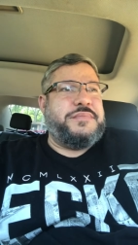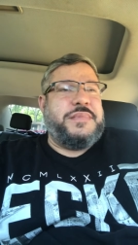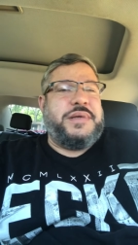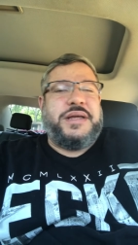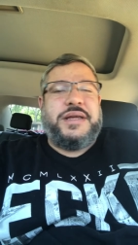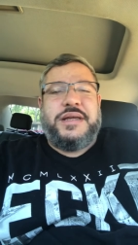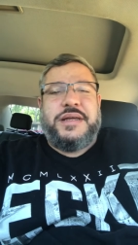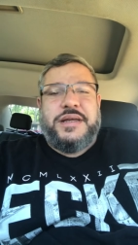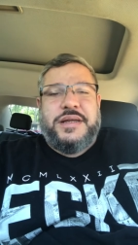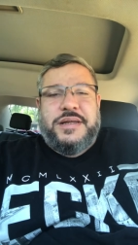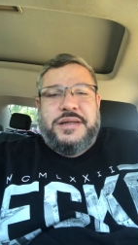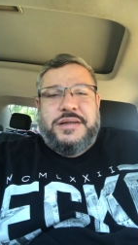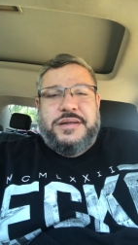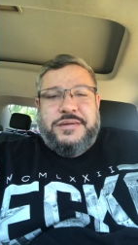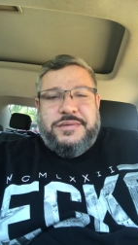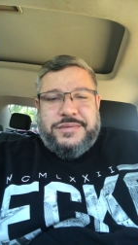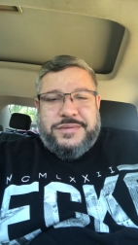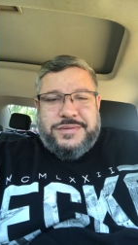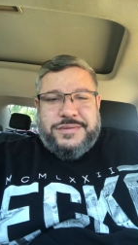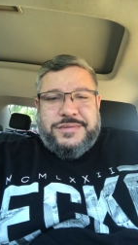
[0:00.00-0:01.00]
Hey, how you
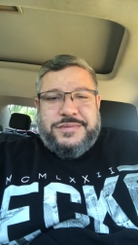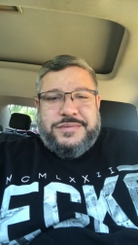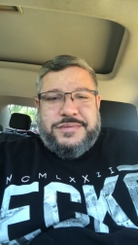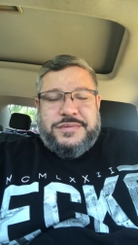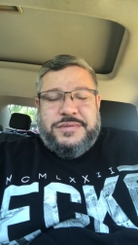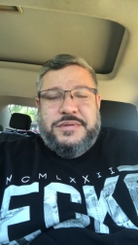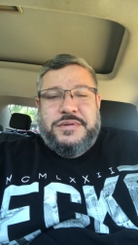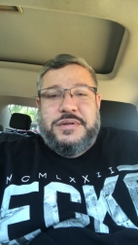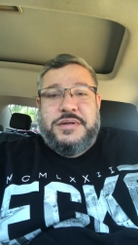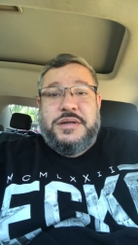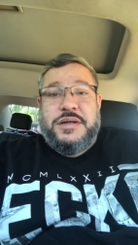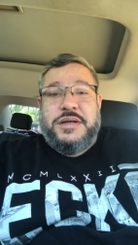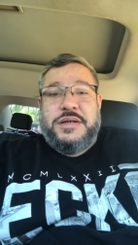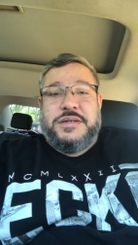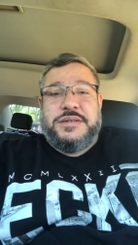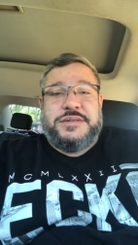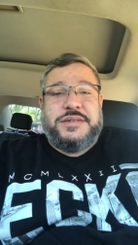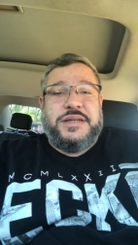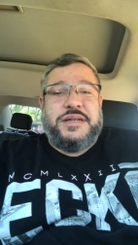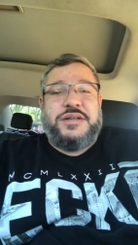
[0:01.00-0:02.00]
doing?
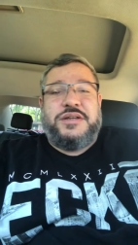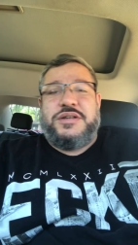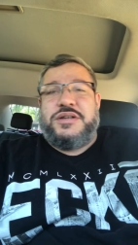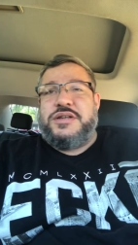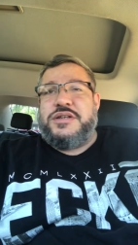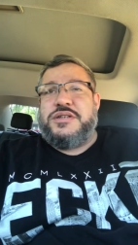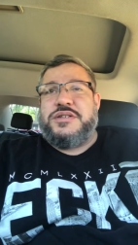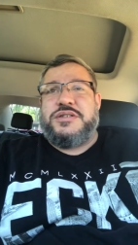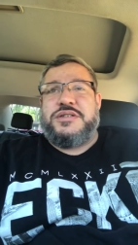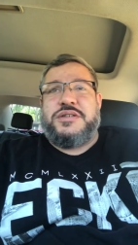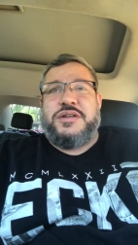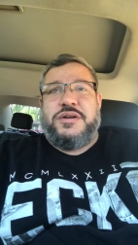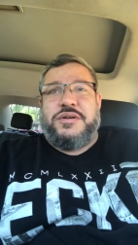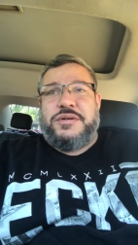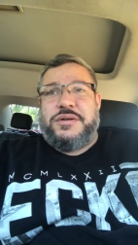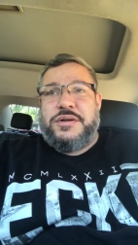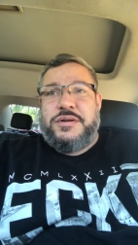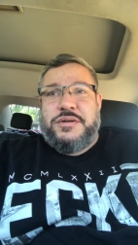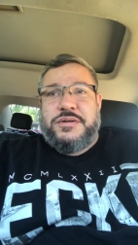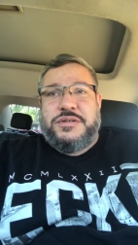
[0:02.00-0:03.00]
See, you just
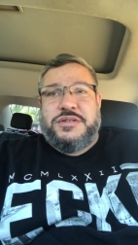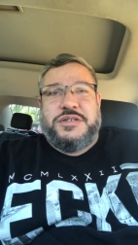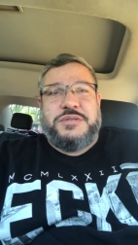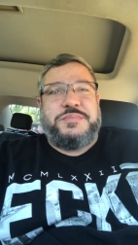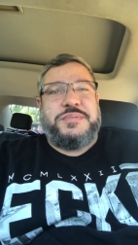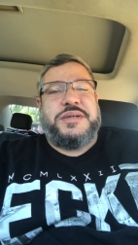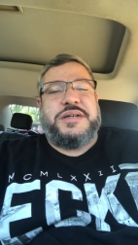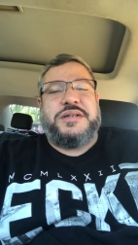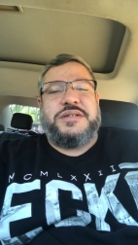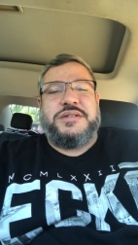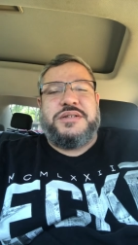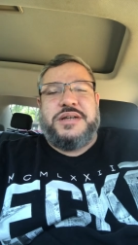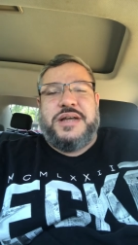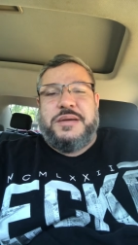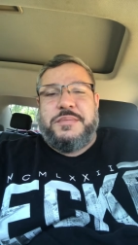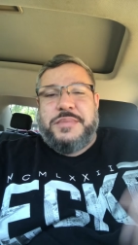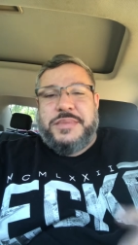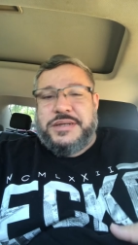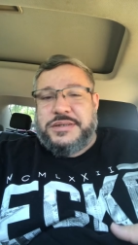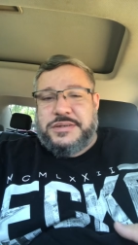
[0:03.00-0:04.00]
don't know. Just because you got
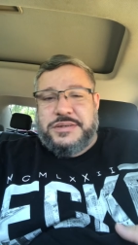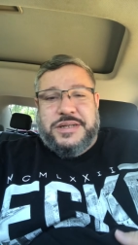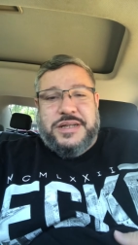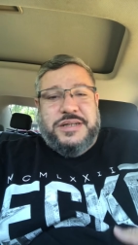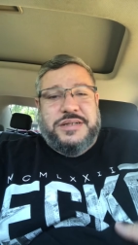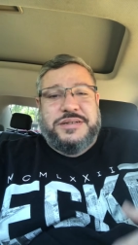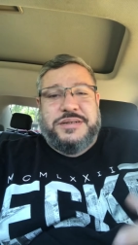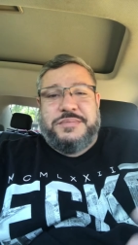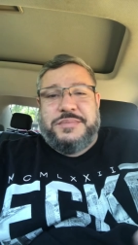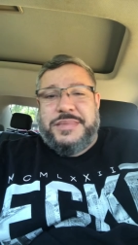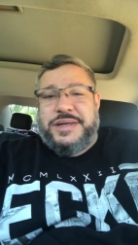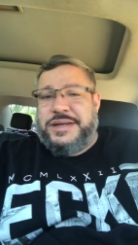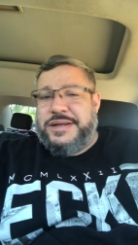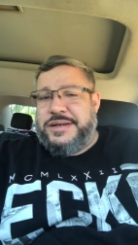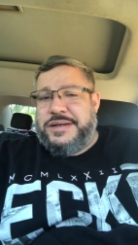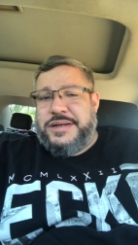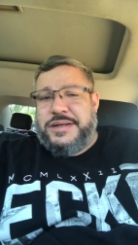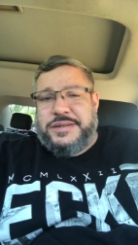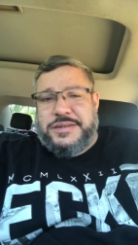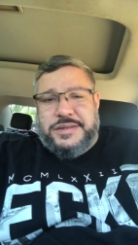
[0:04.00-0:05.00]
muscle doesn't mean
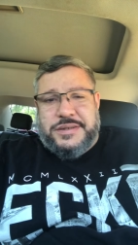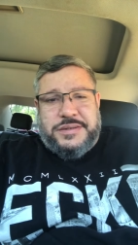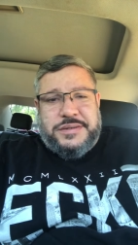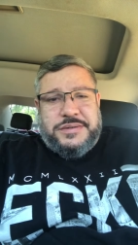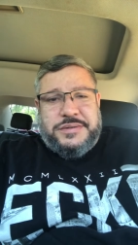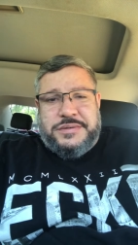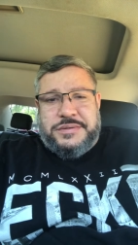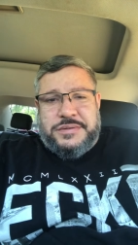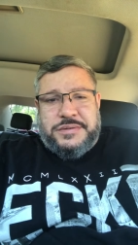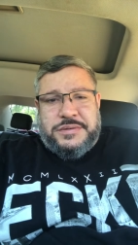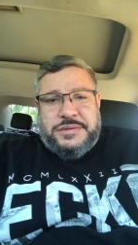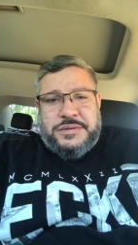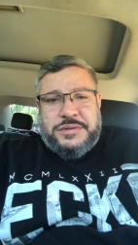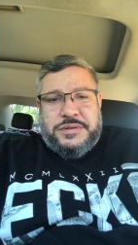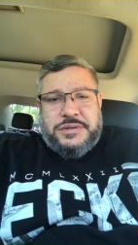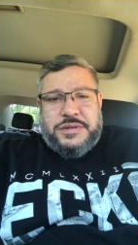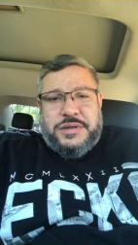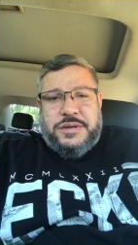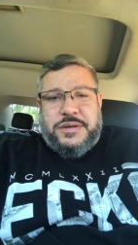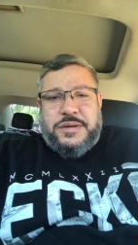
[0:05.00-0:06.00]
nothing.
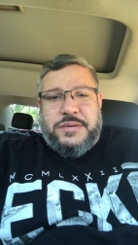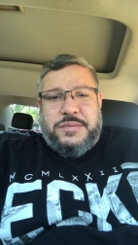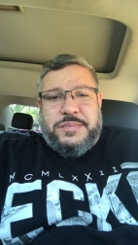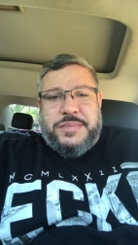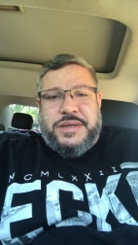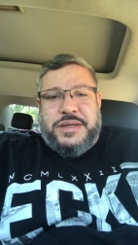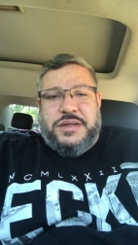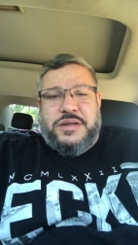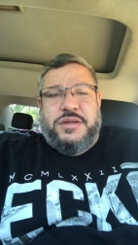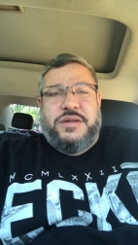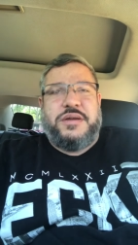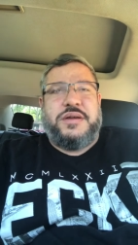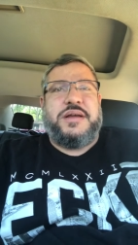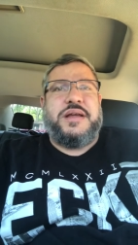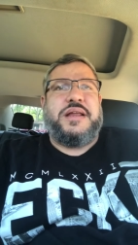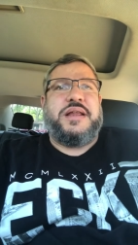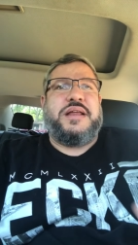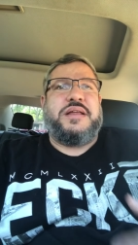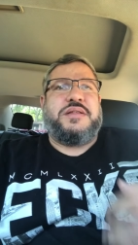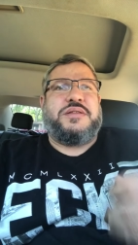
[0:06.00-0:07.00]
You know what I mean? You
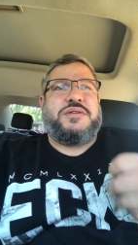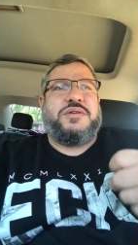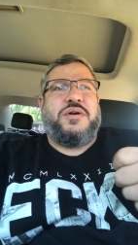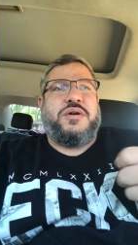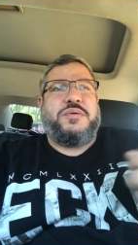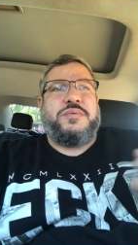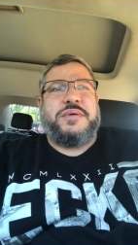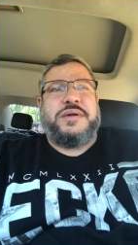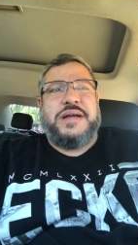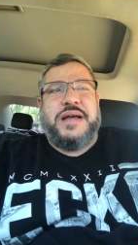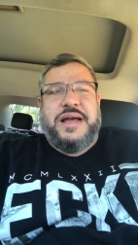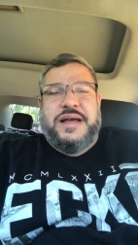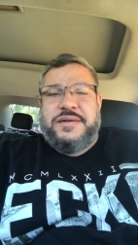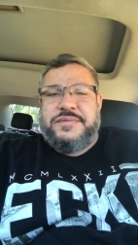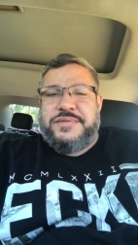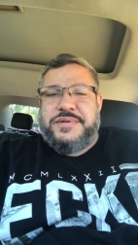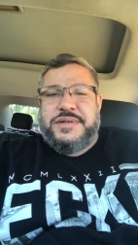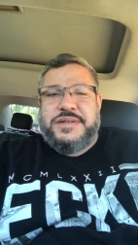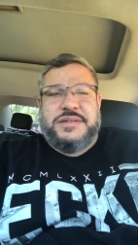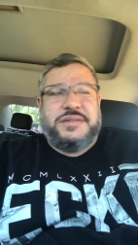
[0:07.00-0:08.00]
gotta talk with
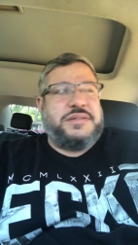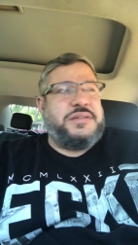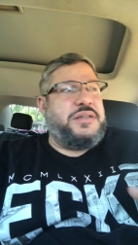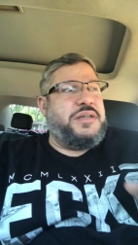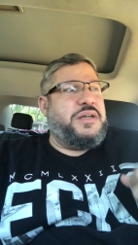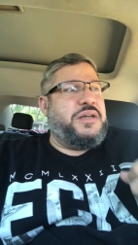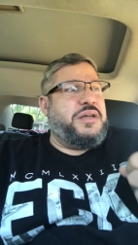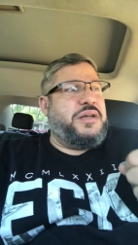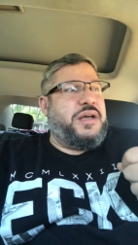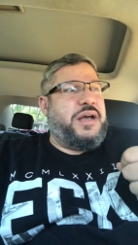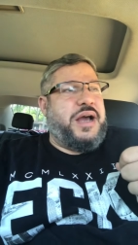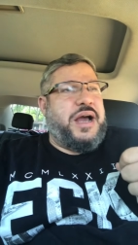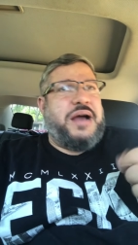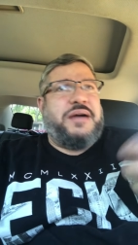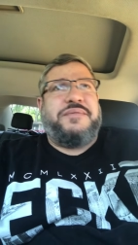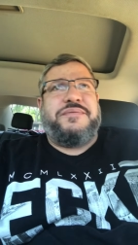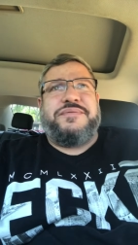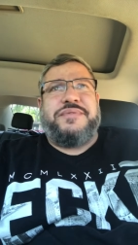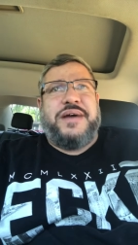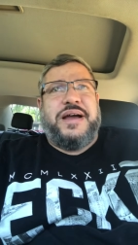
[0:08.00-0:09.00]
confidence.
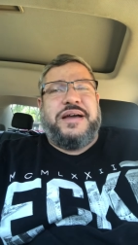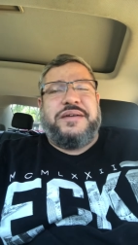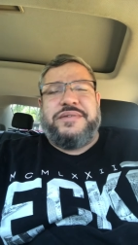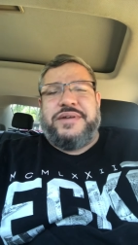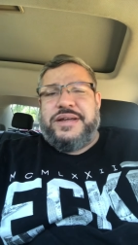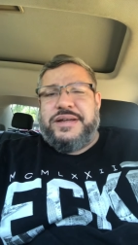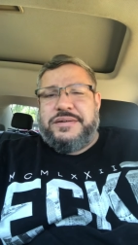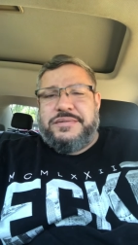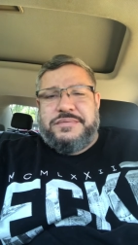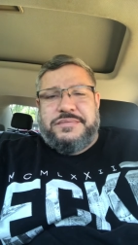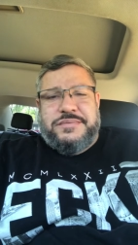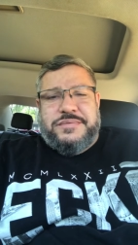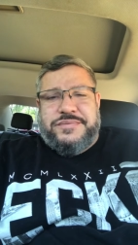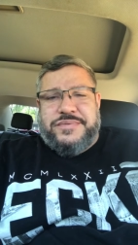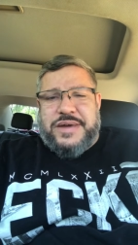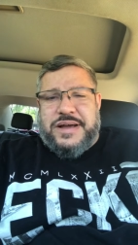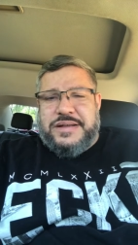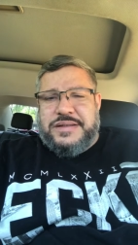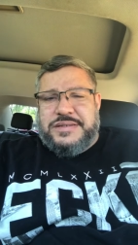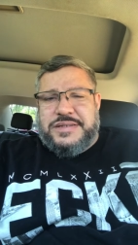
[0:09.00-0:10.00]
I'm 5'8",
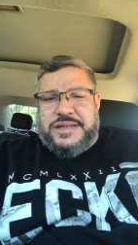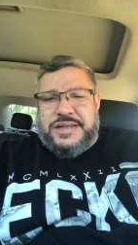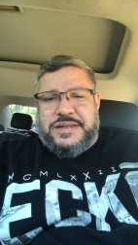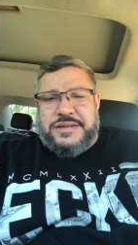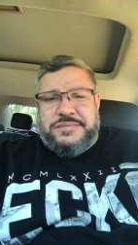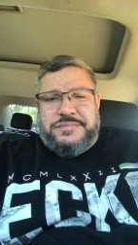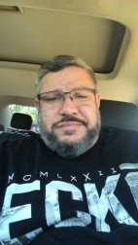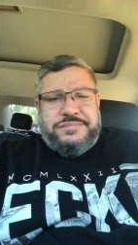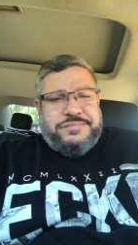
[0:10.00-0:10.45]
5'10".